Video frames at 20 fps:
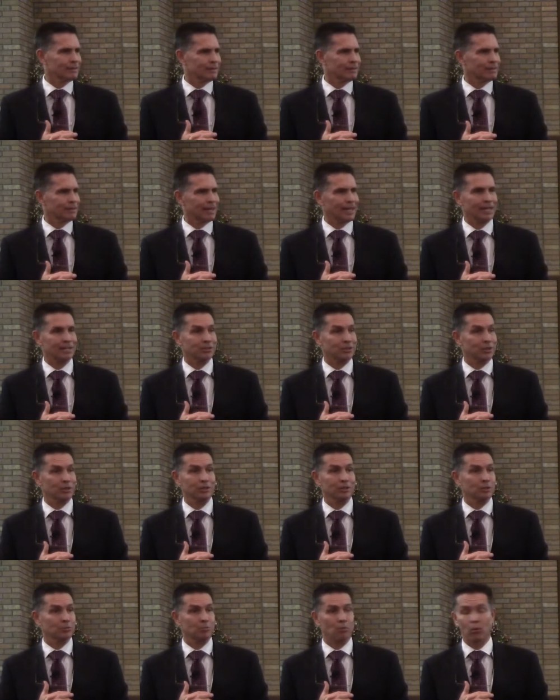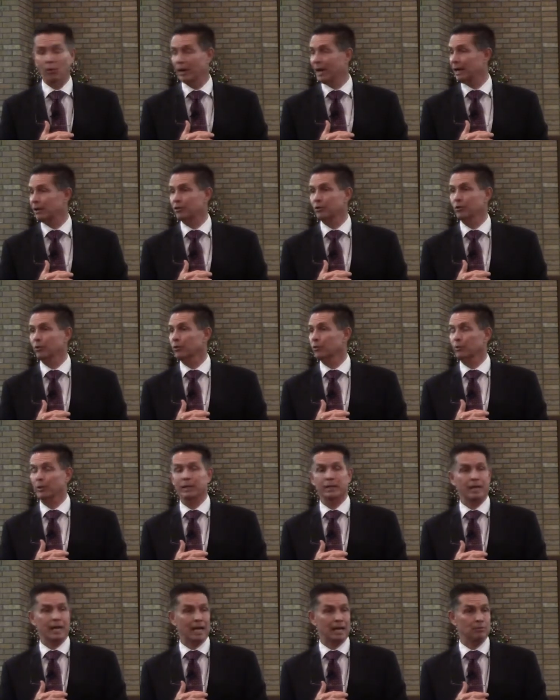Guys, you can just point out two or three
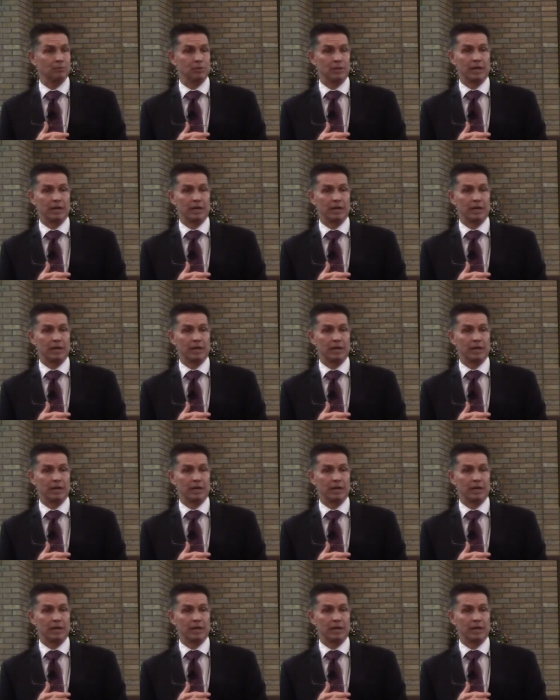times